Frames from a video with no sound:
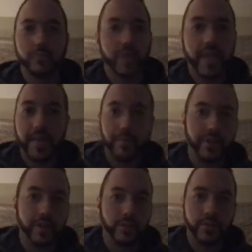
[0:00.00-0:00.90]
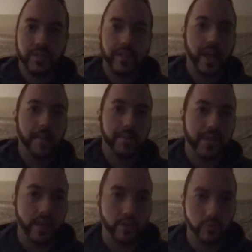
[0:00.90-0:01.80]
we can't predict what's going to happen
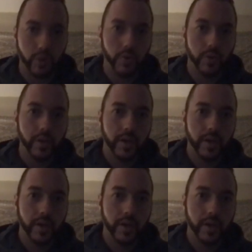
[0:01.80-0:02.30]
down the road.